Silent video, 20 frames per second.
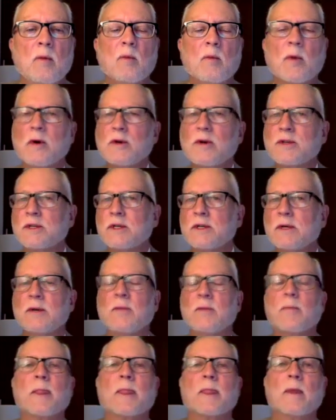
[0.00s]

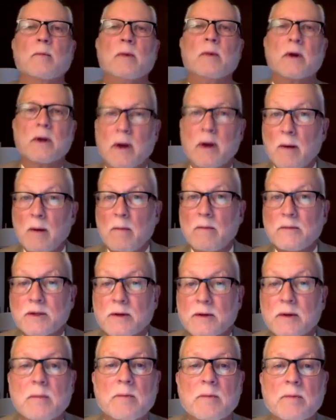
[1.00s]
Mercy becomes
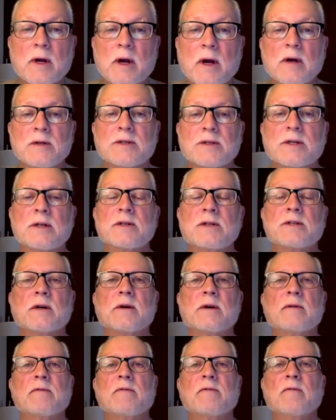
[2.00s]
them because it is
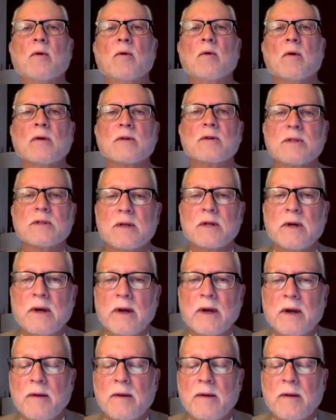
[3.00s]
unforced.